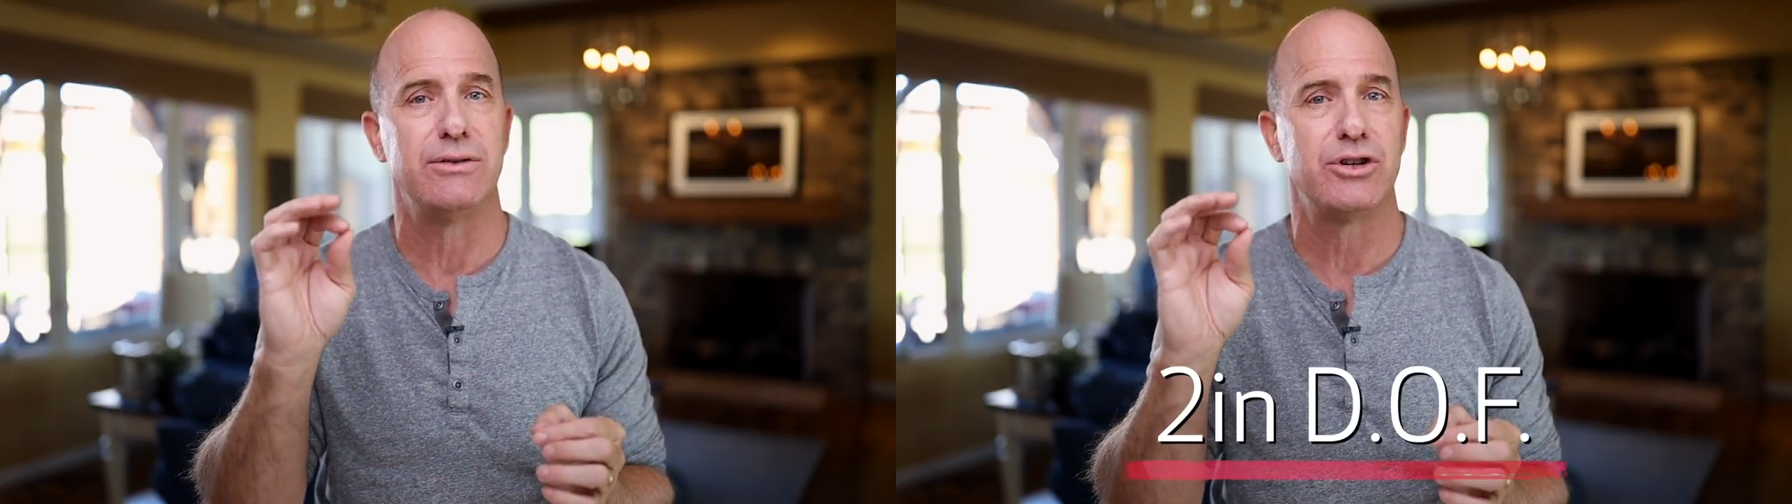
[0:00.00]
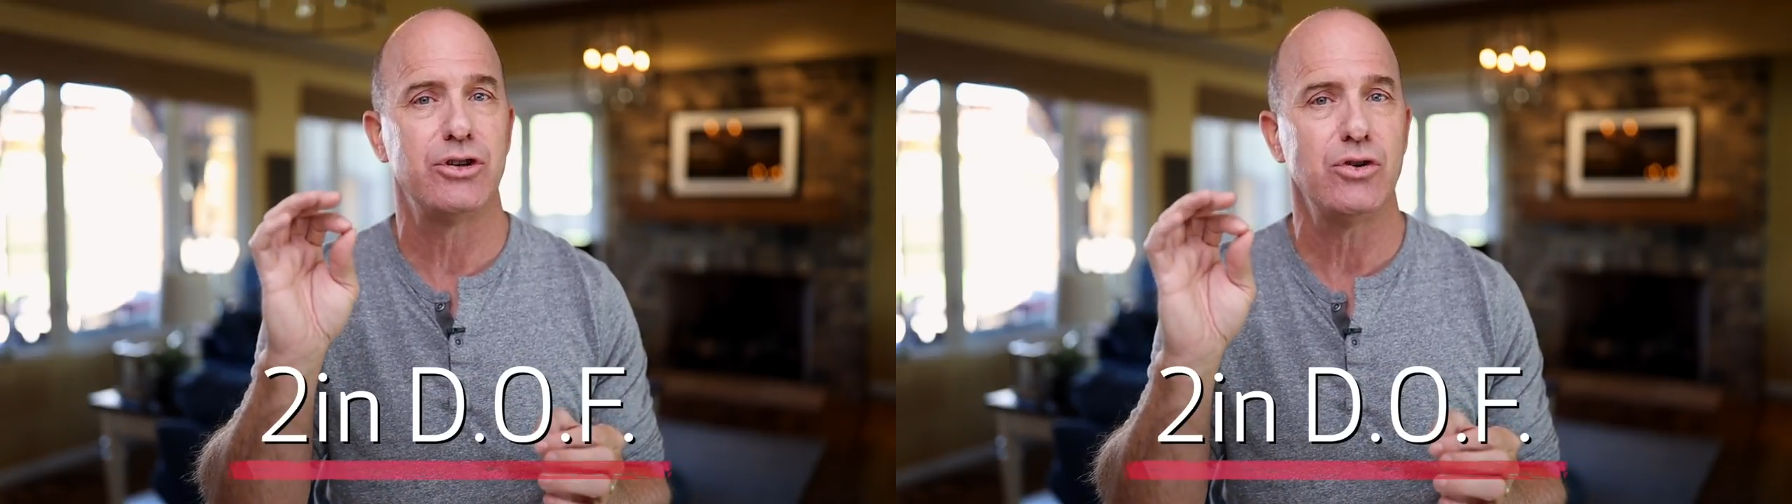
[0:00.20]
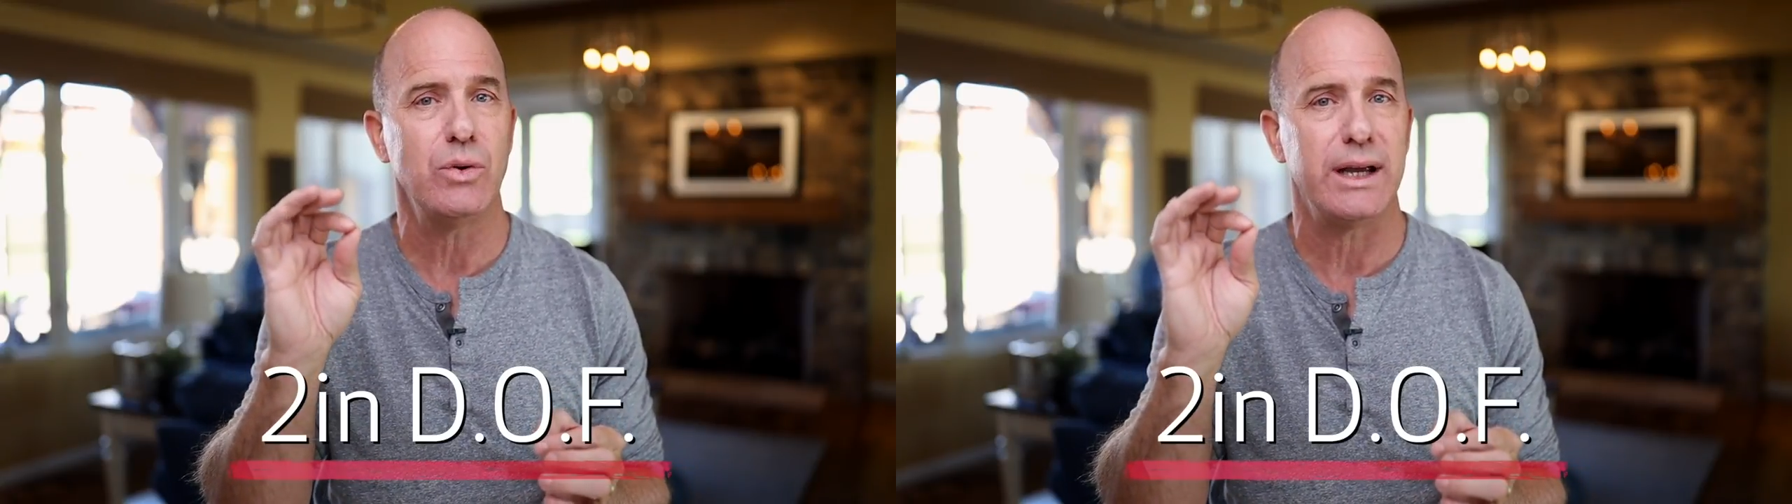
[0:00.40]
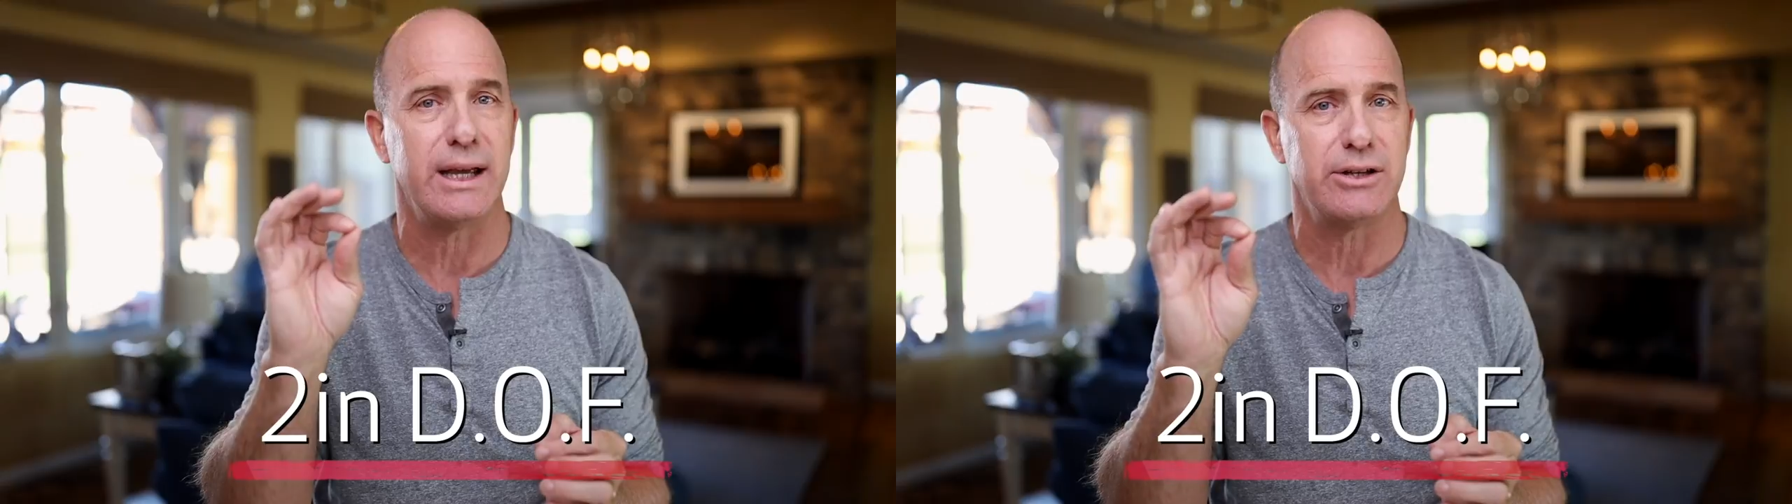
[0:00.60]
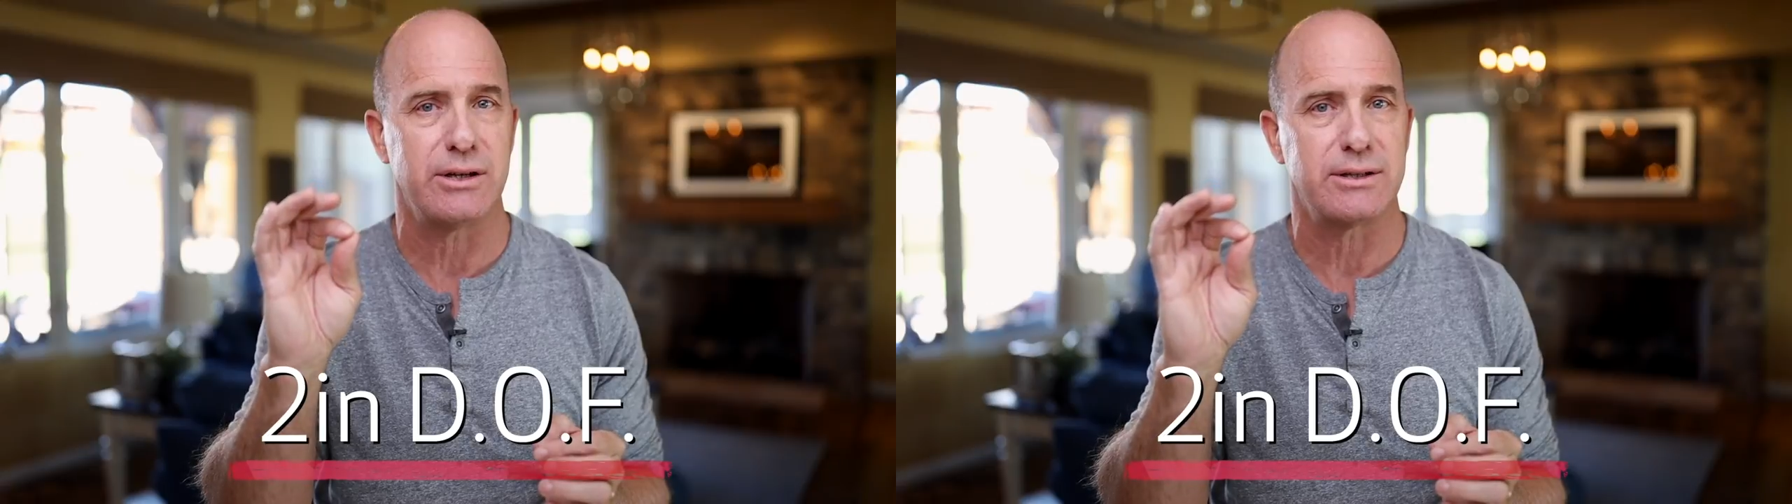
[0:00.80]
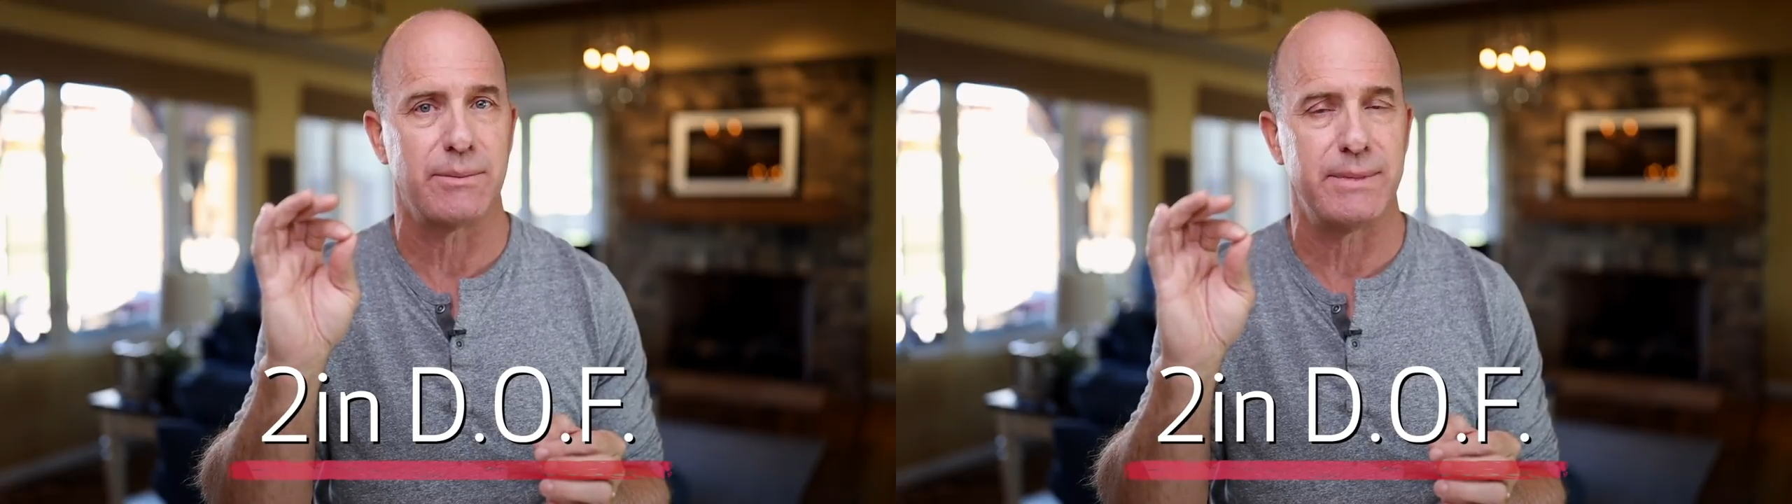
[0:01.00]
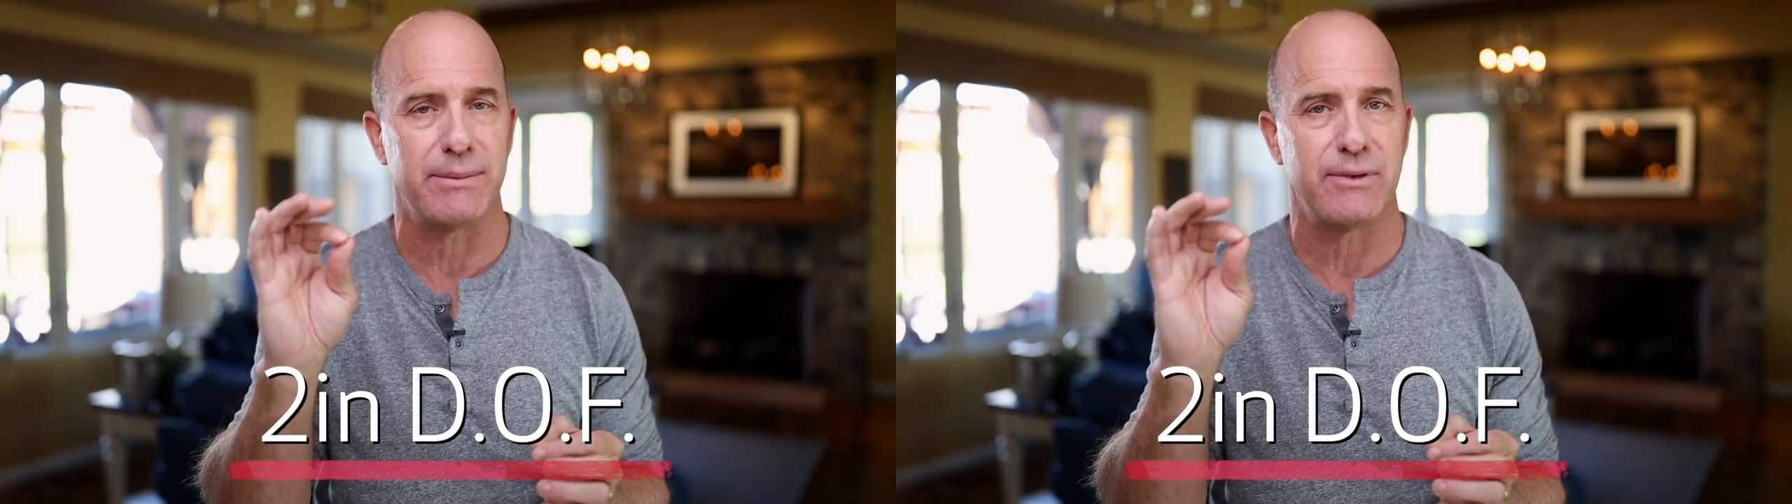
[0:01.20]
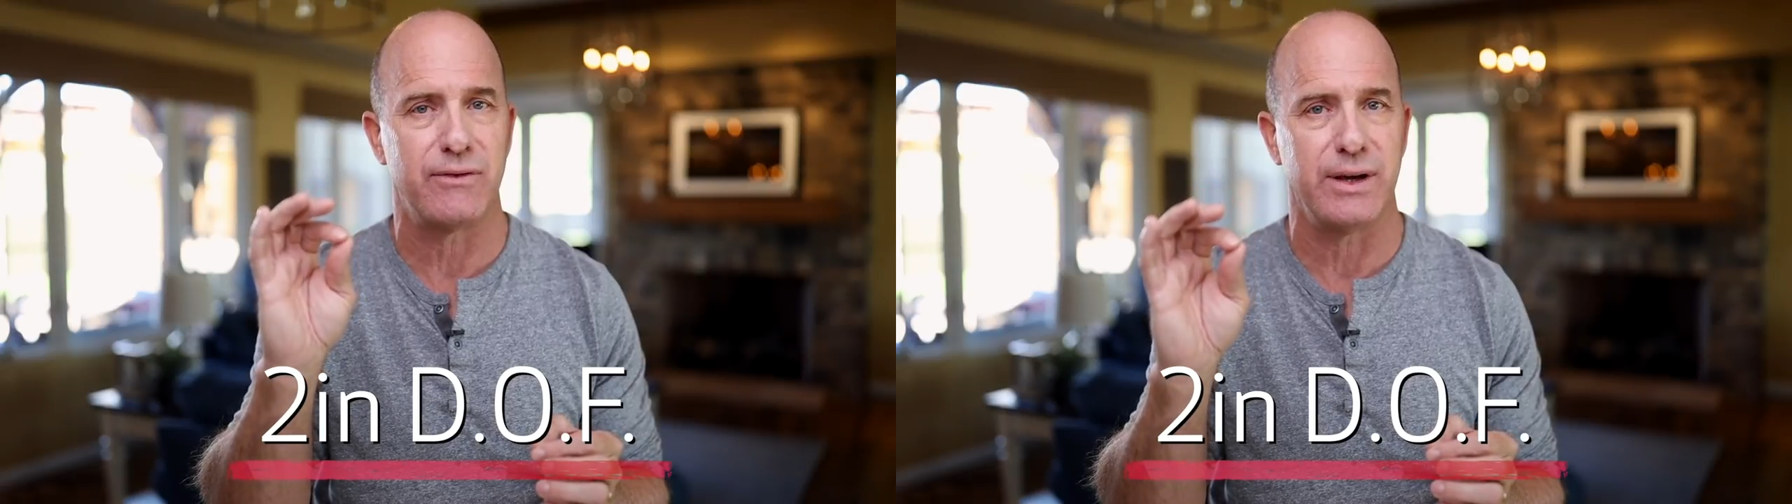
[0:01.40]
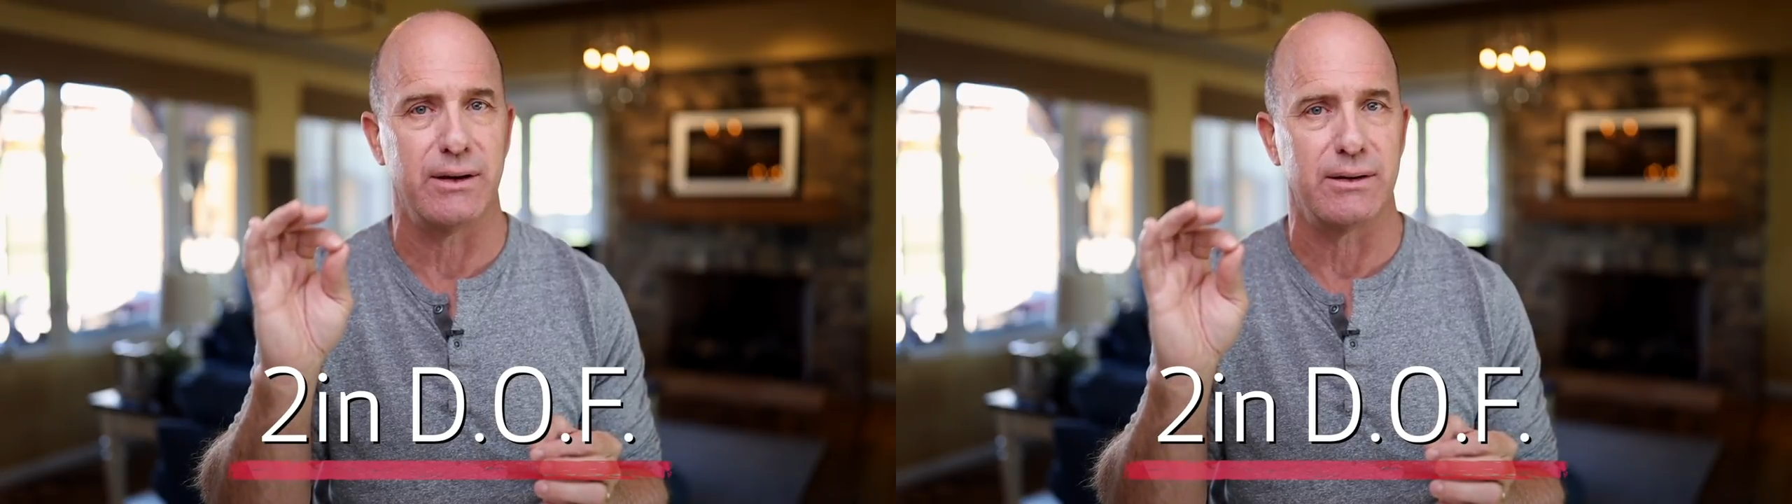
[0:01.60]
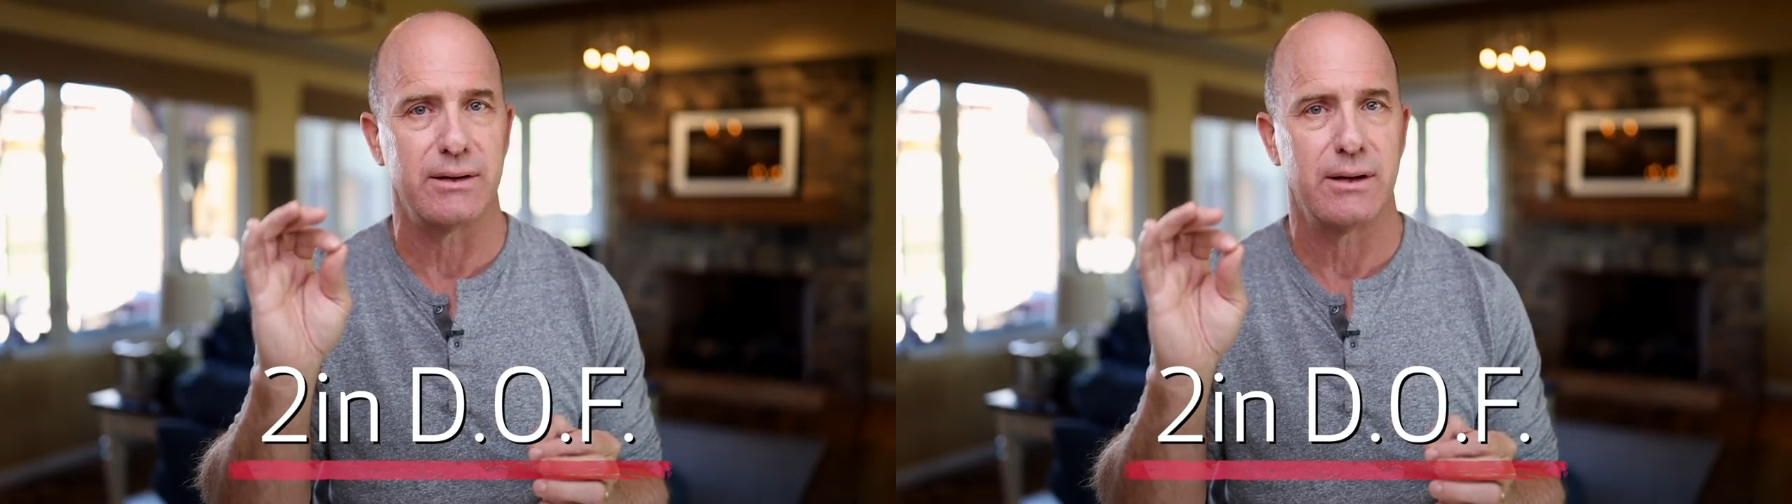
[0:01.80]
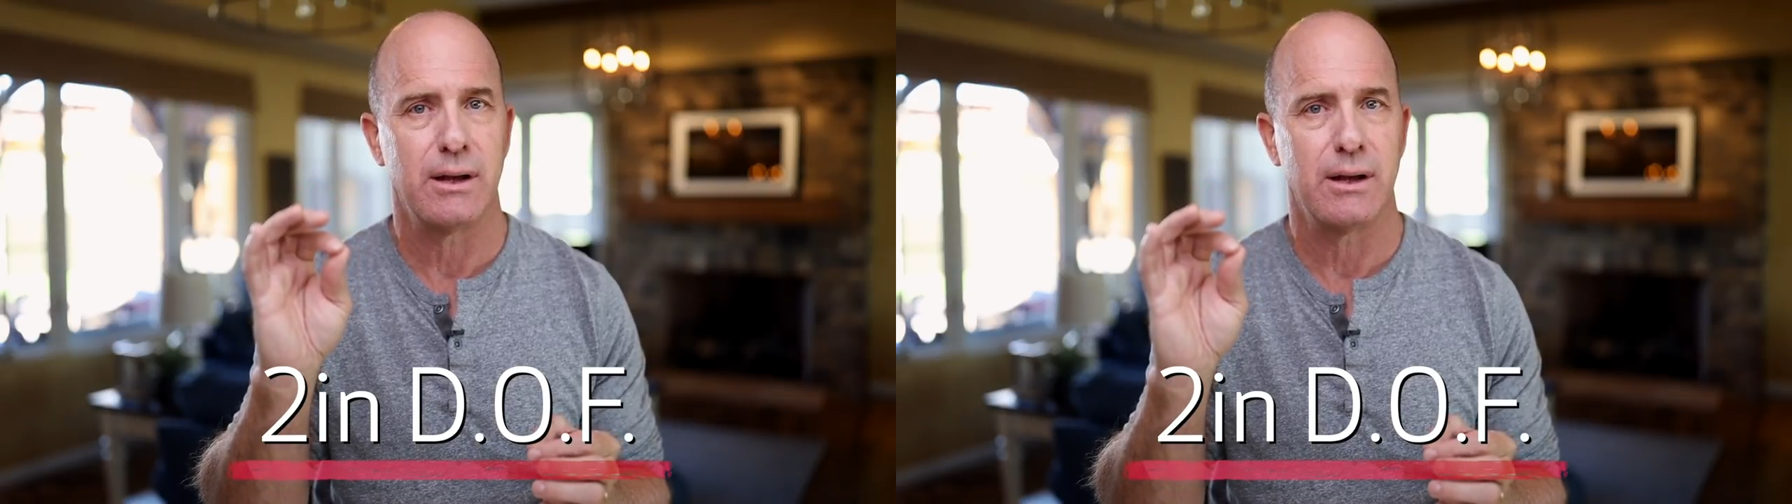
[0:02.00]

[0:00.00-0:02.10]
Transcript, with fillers: two inches of depth of field.